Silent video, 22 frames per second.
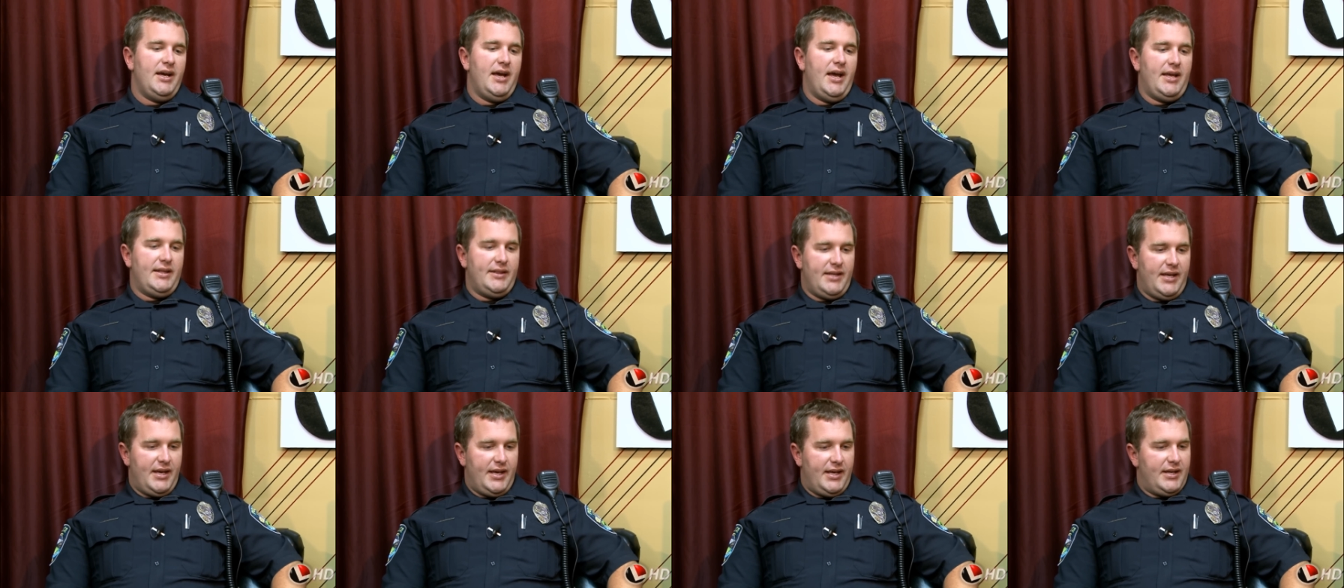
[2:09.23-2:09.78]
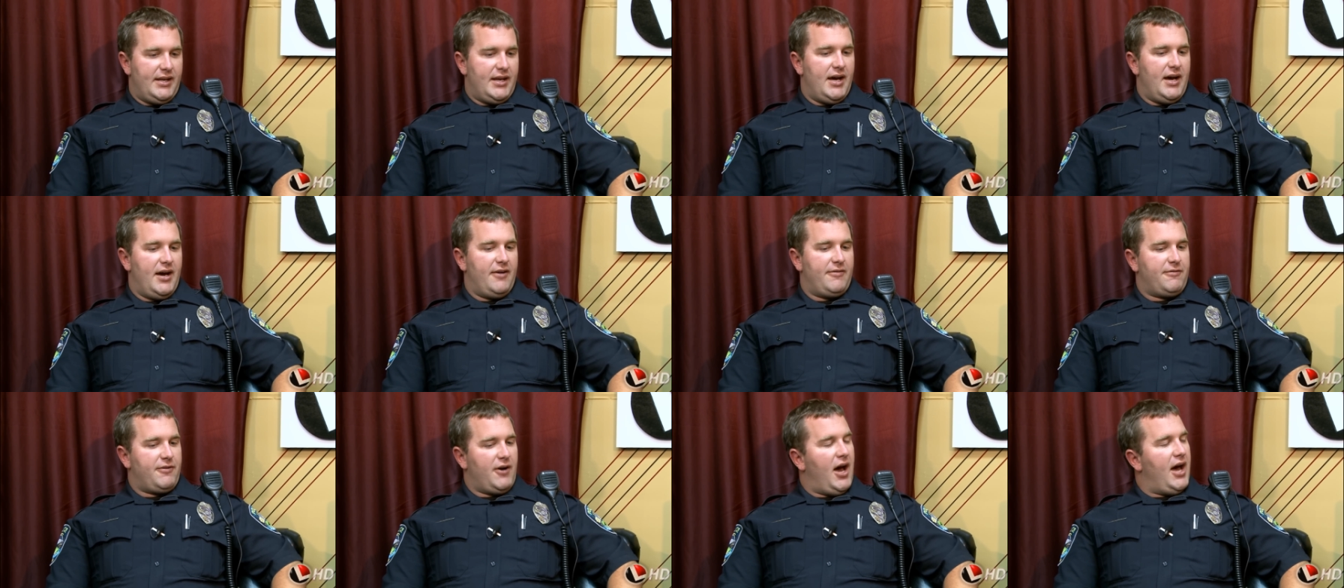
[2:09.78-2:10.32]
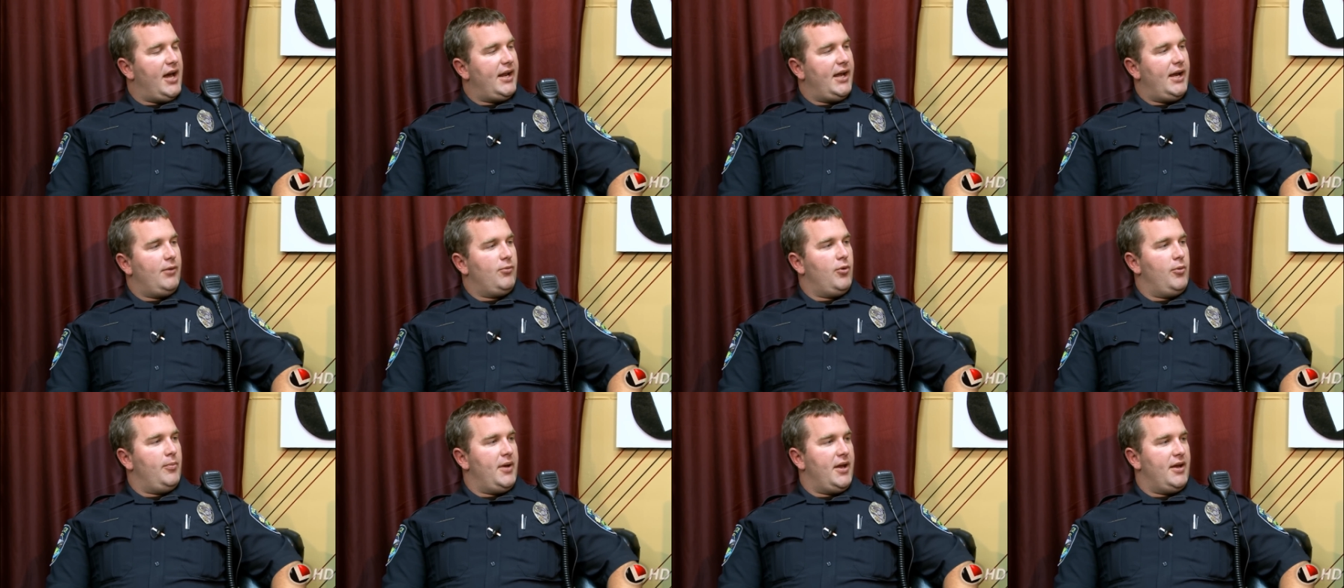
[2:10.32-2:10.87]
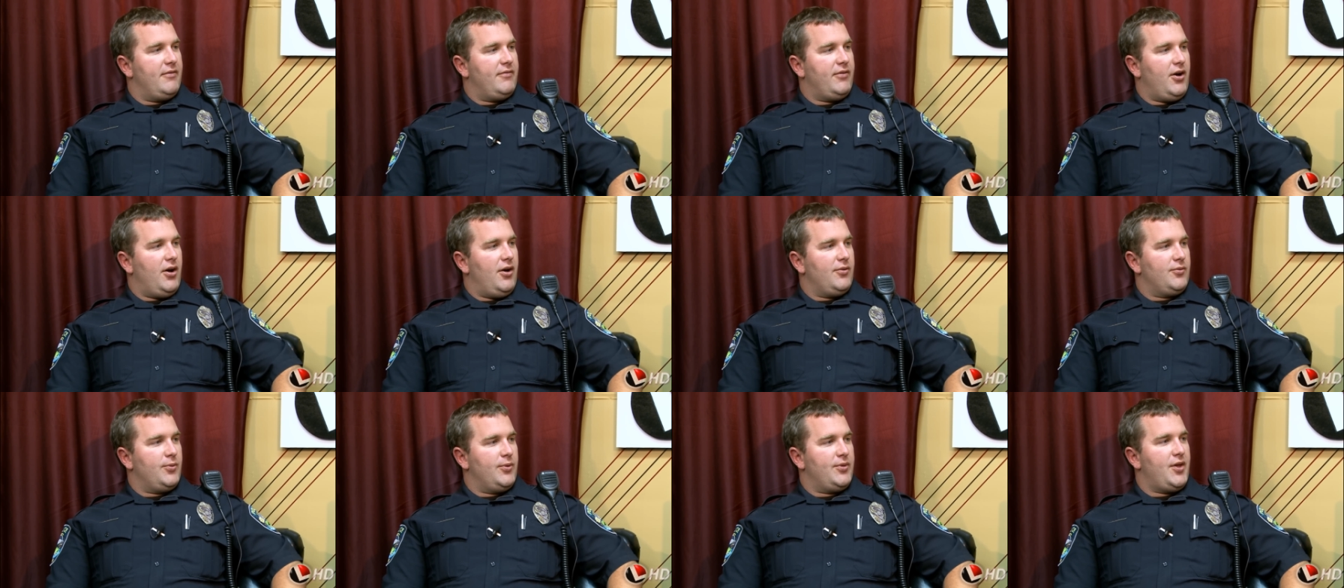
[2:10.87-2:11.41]
And then Friday, we'll be
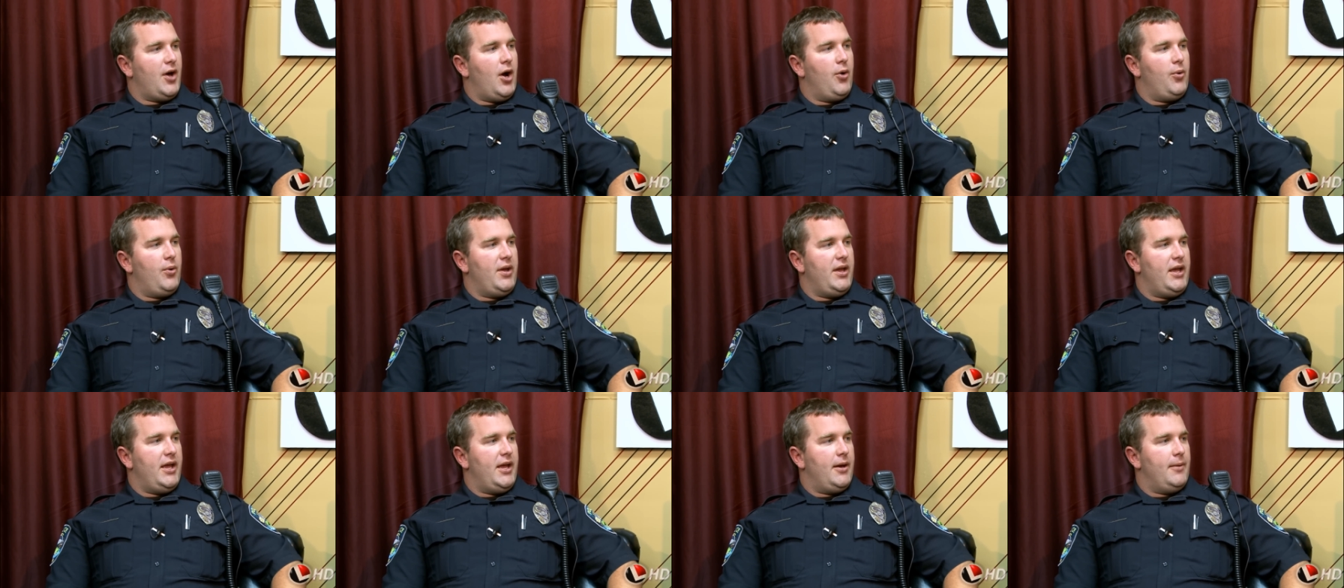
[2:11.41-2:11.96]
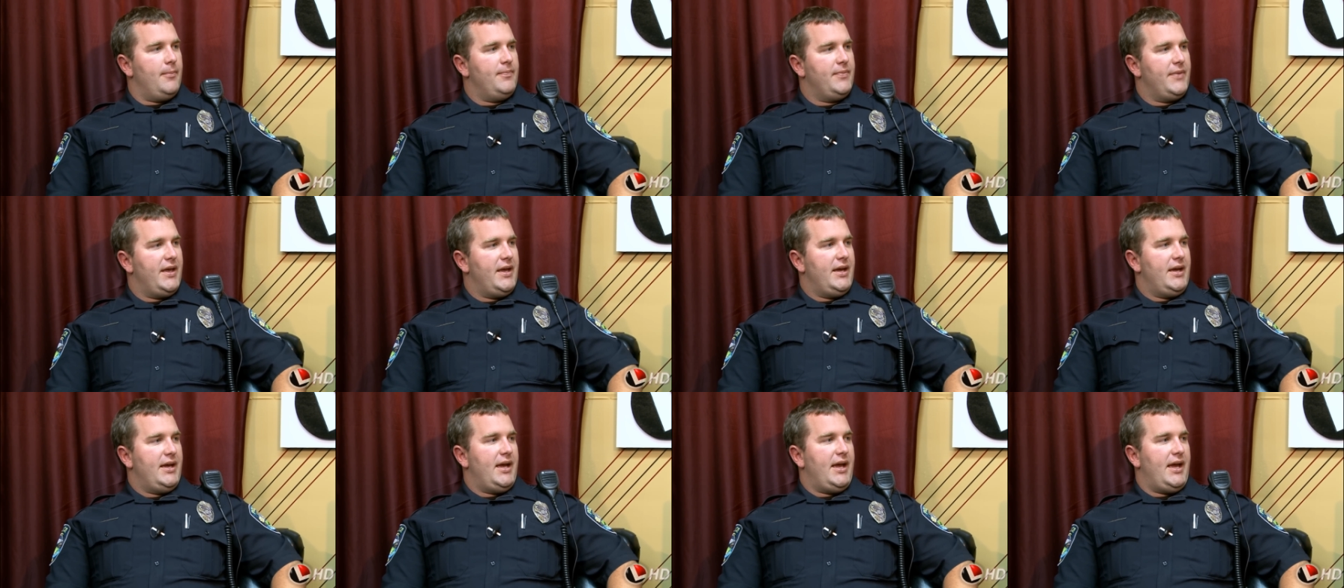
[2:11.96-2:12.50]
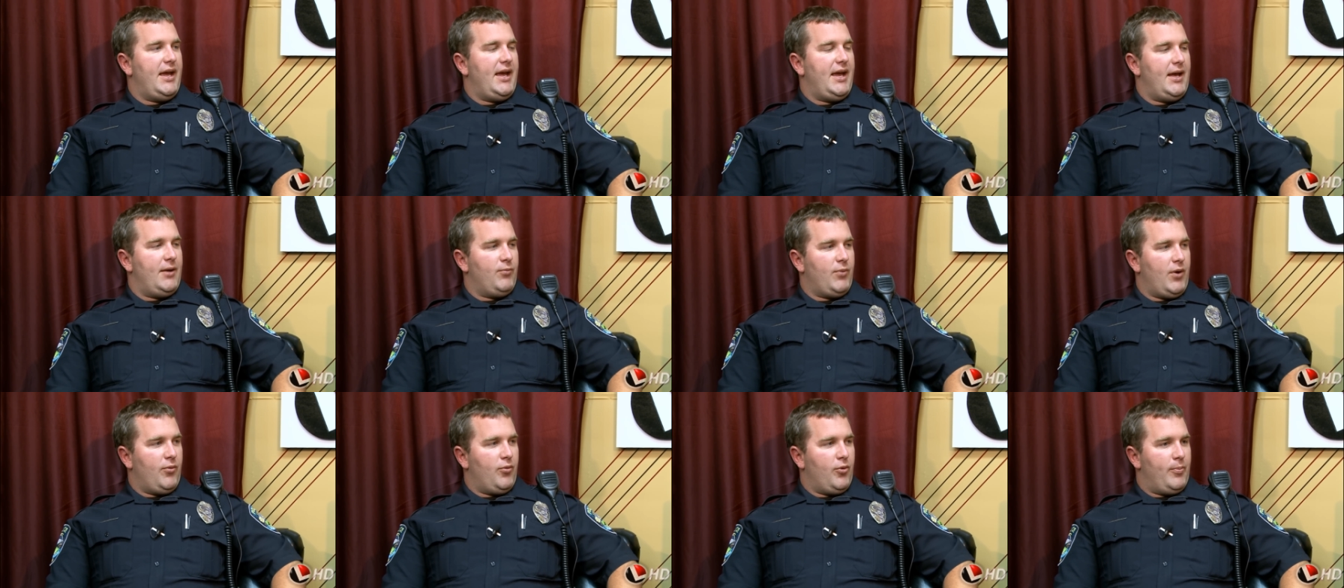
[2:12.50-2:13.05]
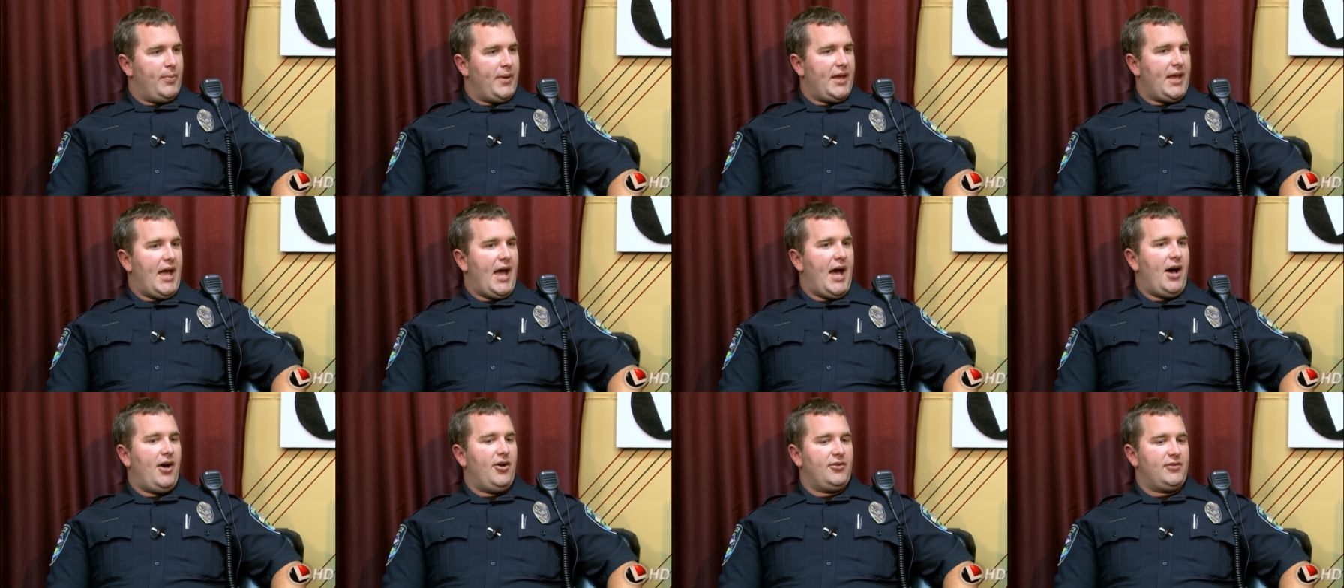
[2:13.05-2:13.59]
involved with OEM, and we will
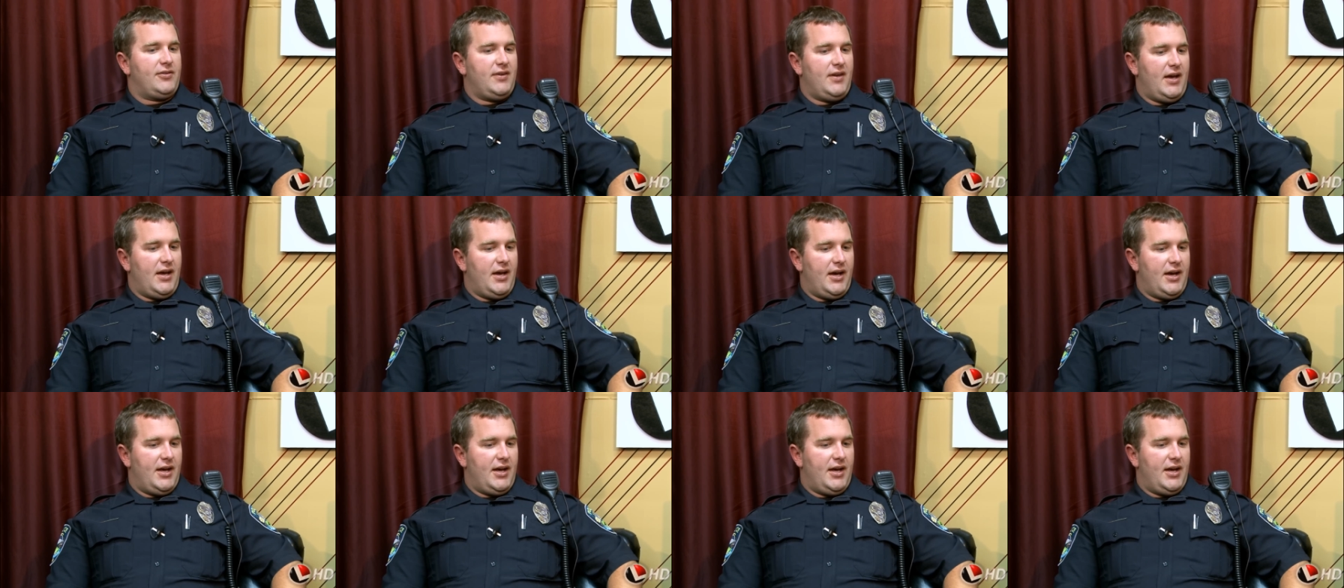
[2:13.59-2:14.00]
be out